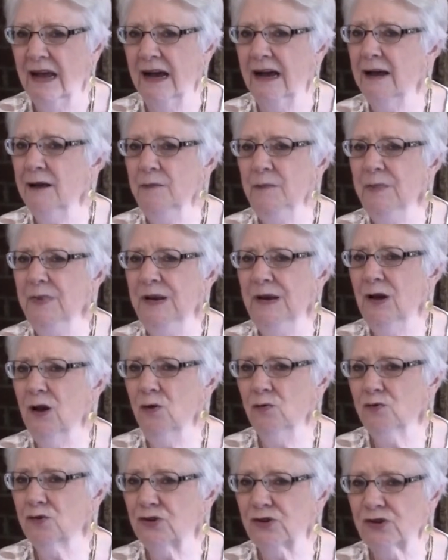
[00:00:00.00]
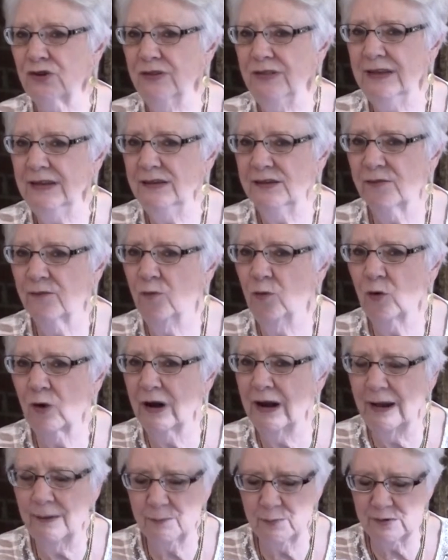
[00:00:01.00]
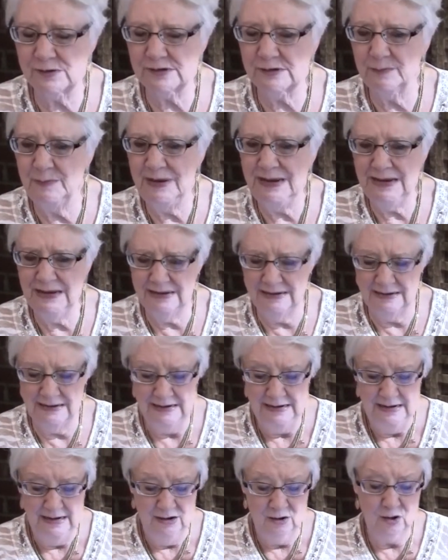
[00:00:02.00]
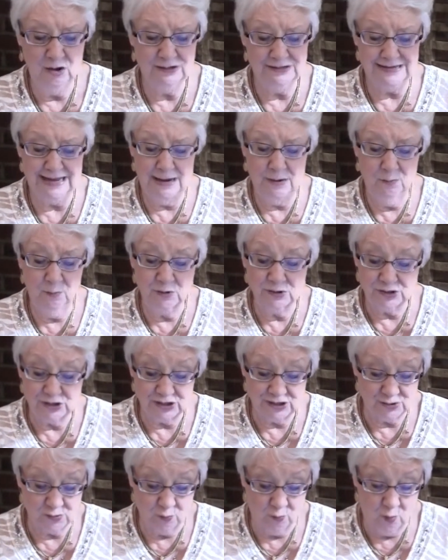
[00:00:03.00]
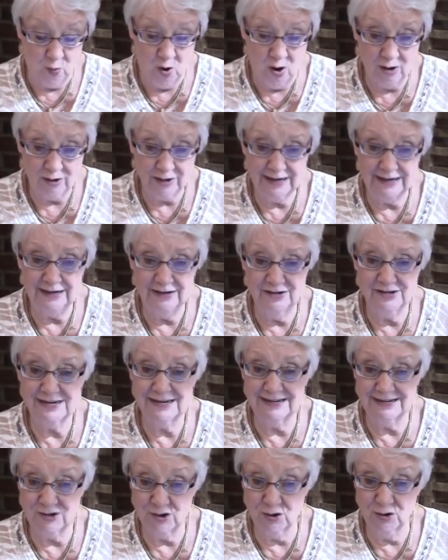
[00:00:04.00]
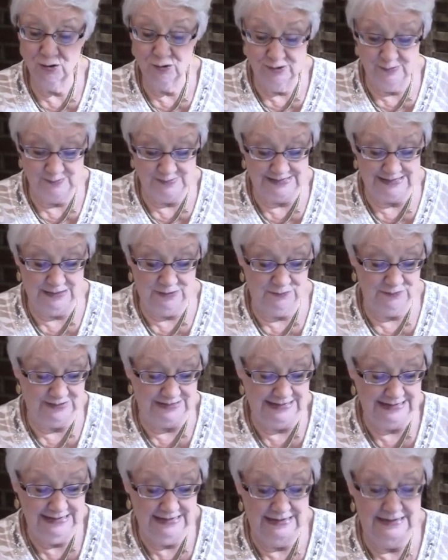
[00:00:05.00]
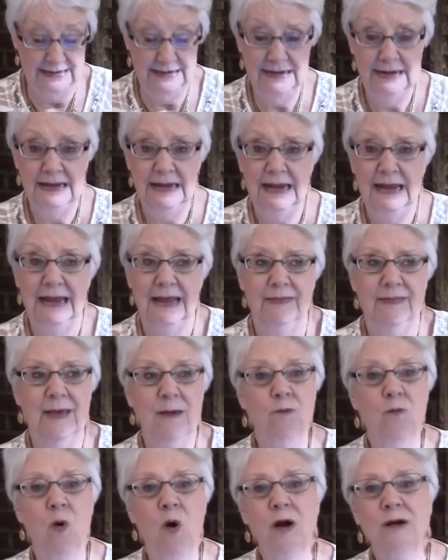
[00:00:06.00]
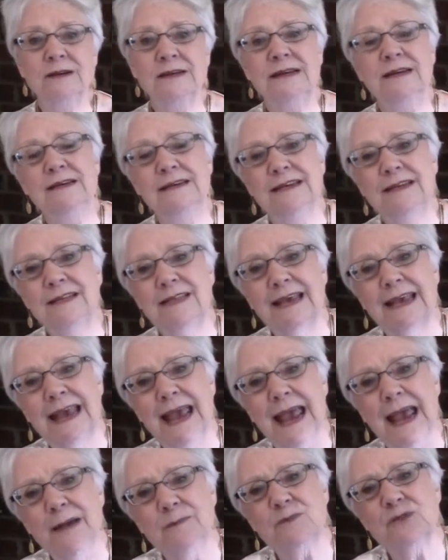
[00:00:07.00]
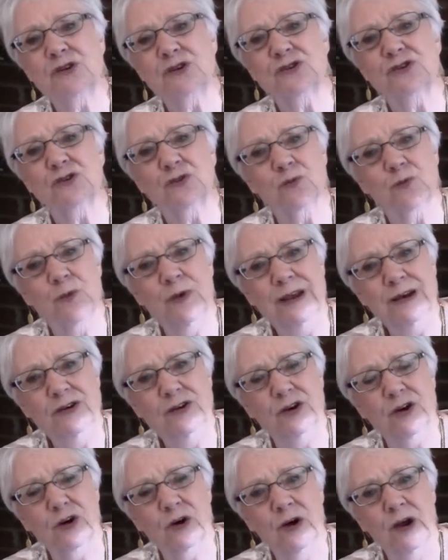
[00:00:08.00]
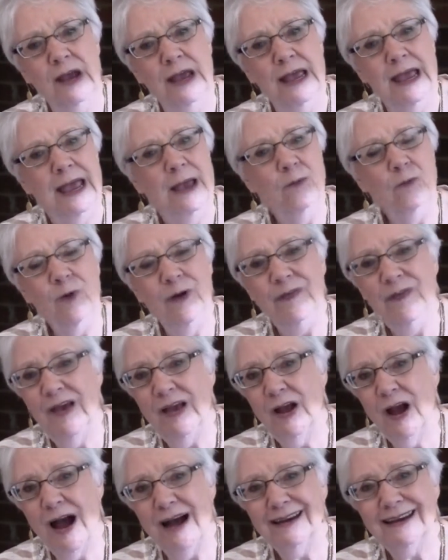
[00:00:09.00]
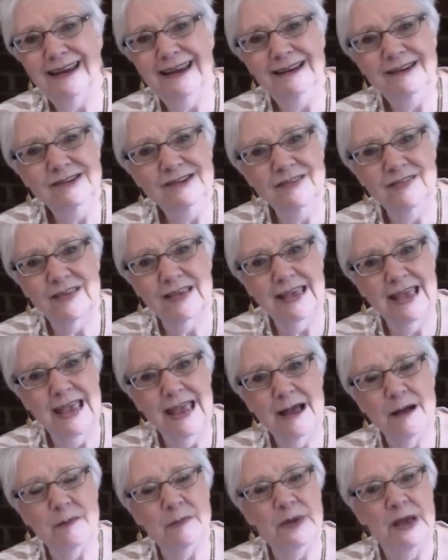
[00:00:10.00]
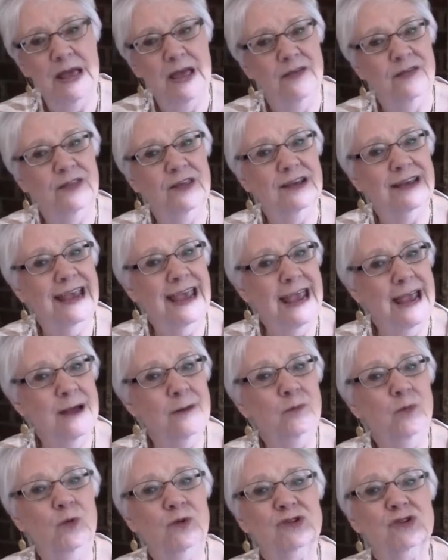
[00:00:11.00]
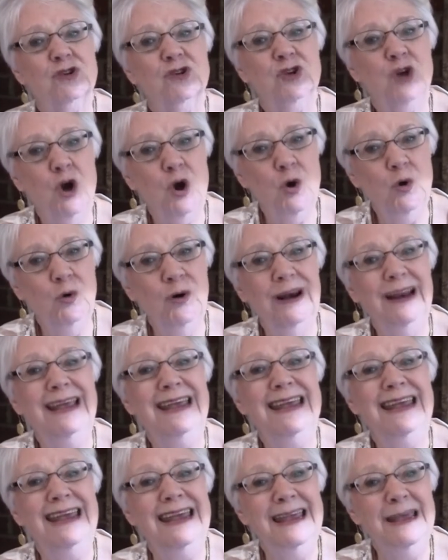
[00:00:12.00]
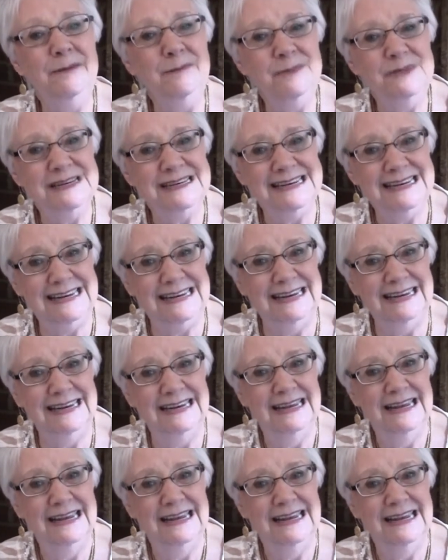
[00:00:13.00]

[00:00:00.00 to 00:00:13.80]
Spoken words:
unbeknownst to these four leprous men, because they were just walking to turn themselves in. They walked into the camp to surrender, and when they got into the camp was totally empty.